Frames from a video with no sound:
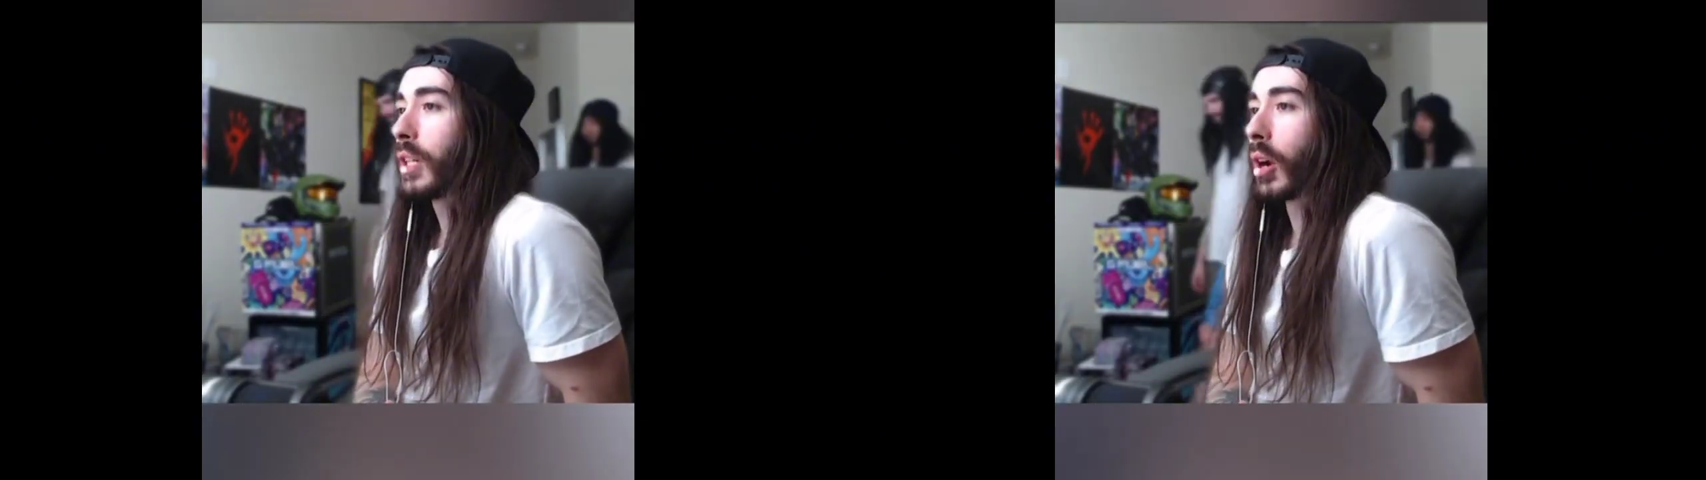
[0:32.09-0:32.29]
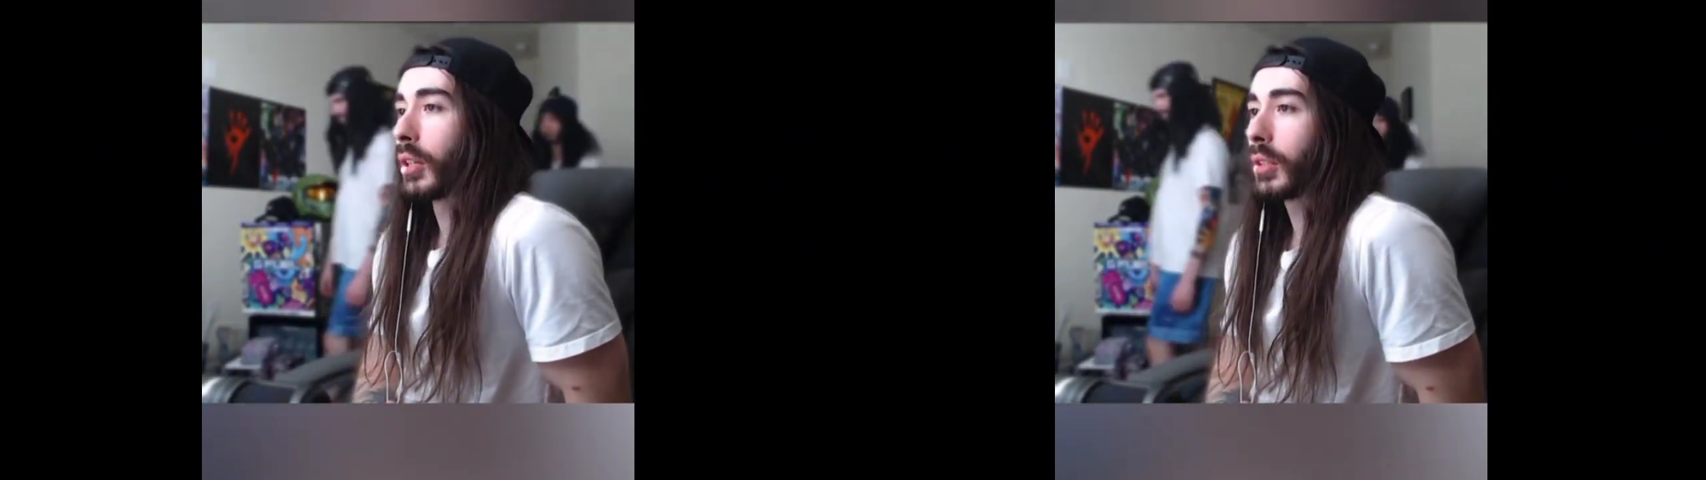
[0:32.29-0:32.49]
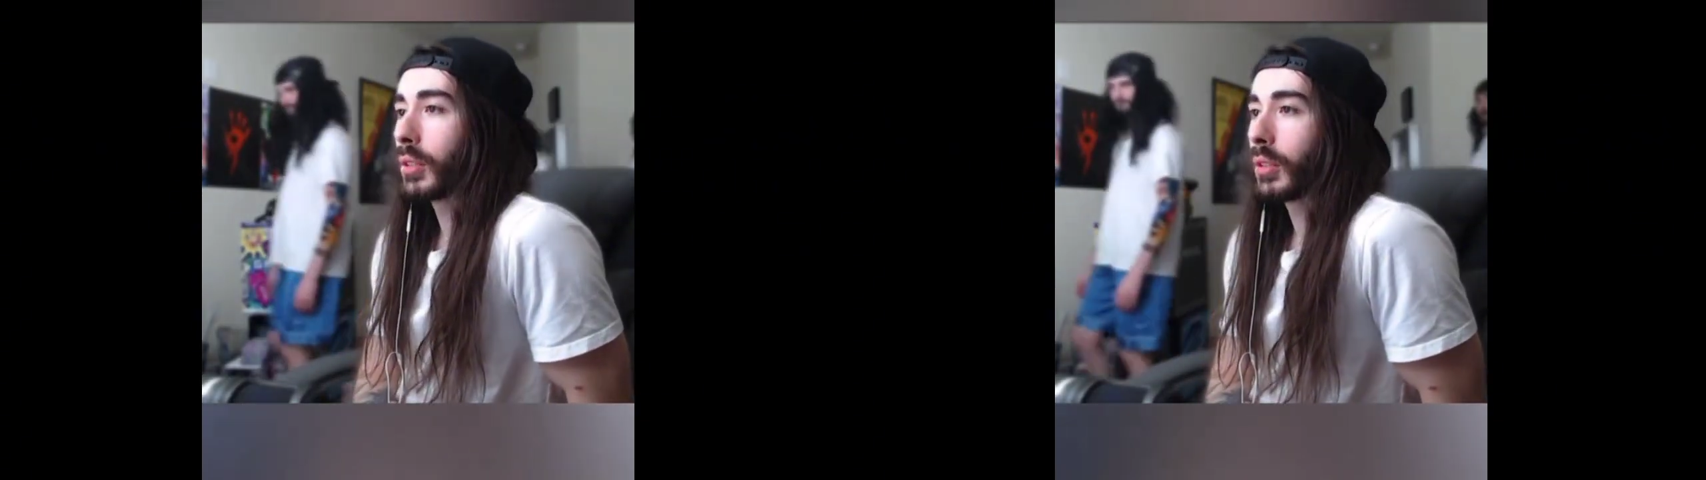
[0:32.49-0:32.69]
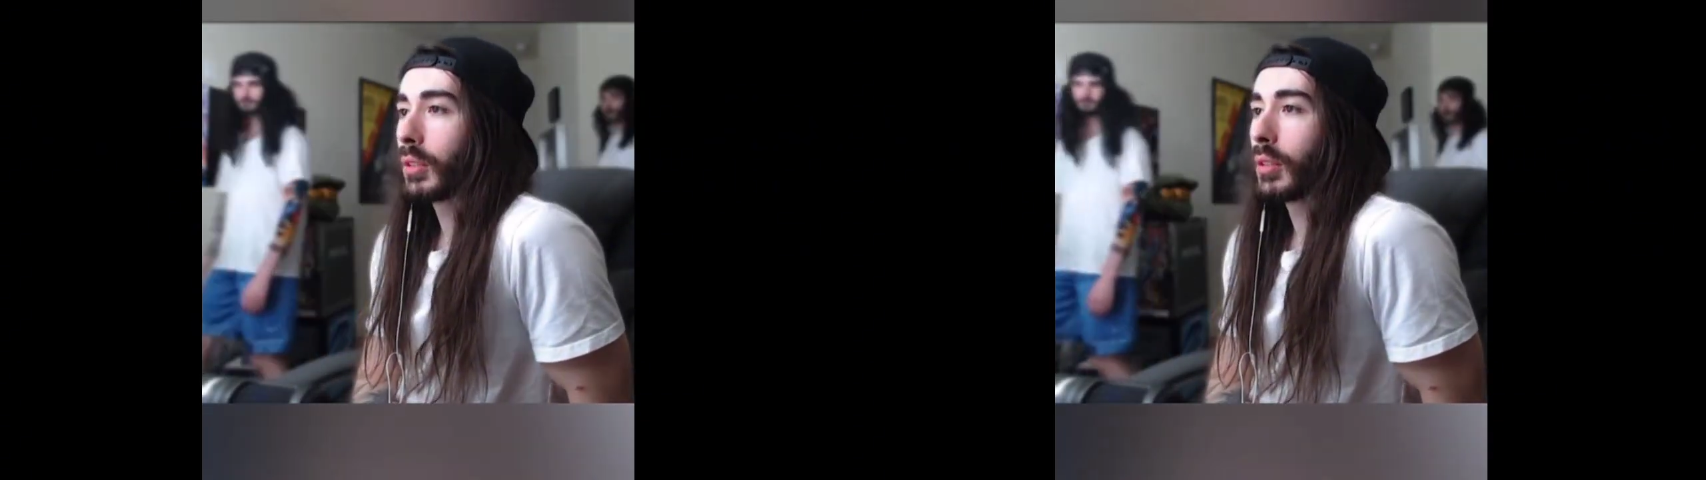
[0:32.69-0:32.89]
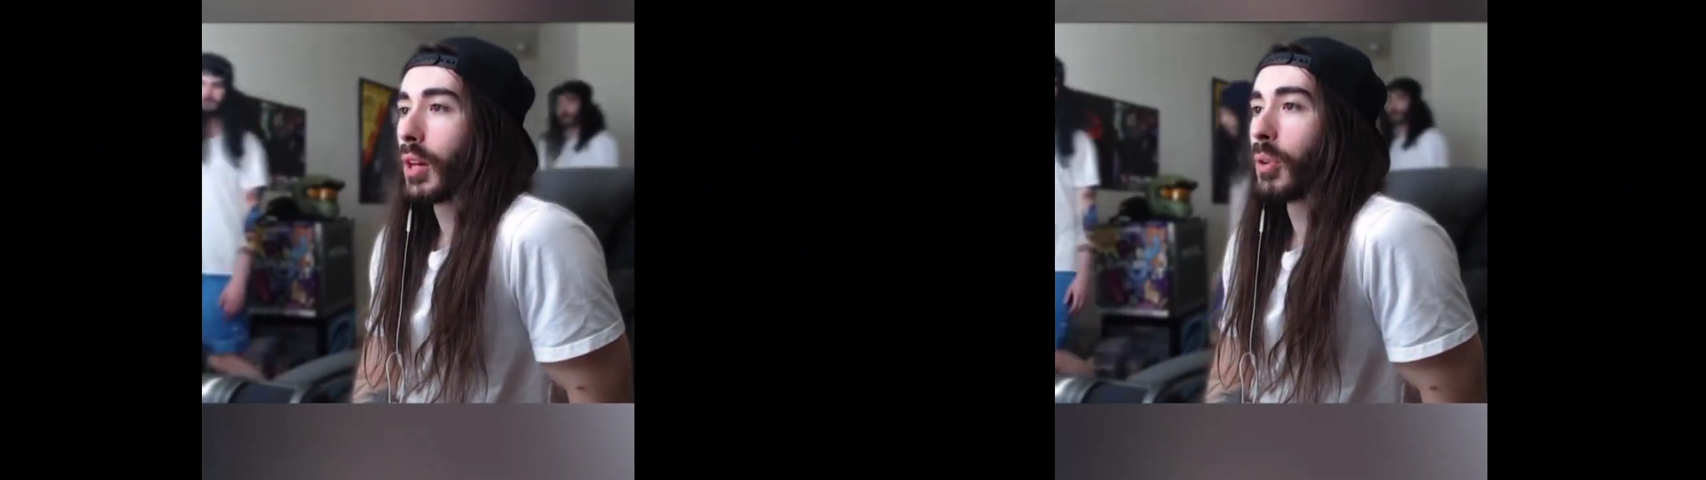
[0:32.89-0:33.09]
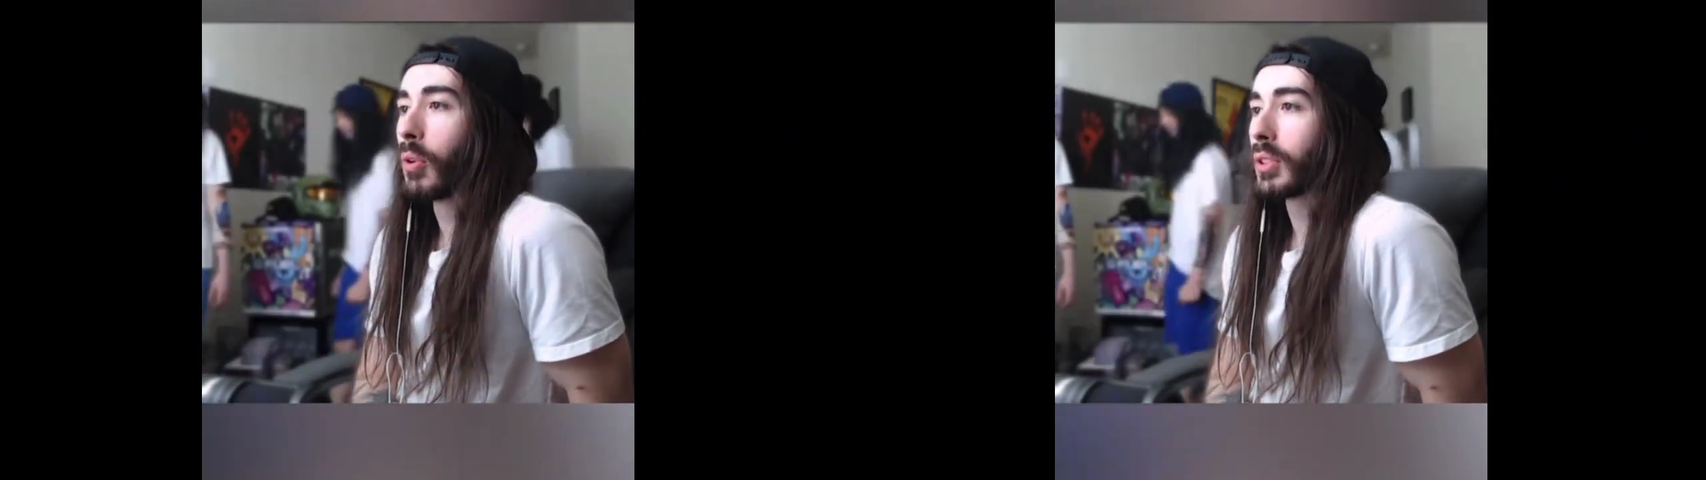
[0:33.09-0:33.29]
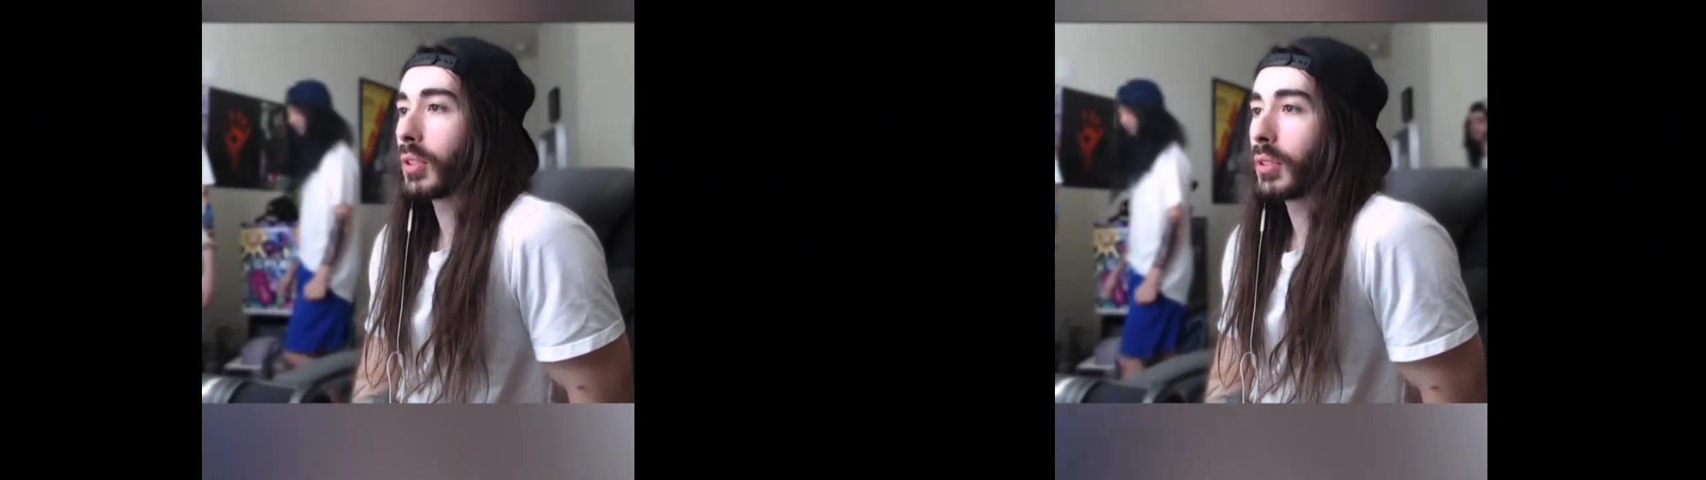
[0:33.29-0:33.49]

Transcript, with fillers: Charlie. Hey Charlie. Hey Big Moist.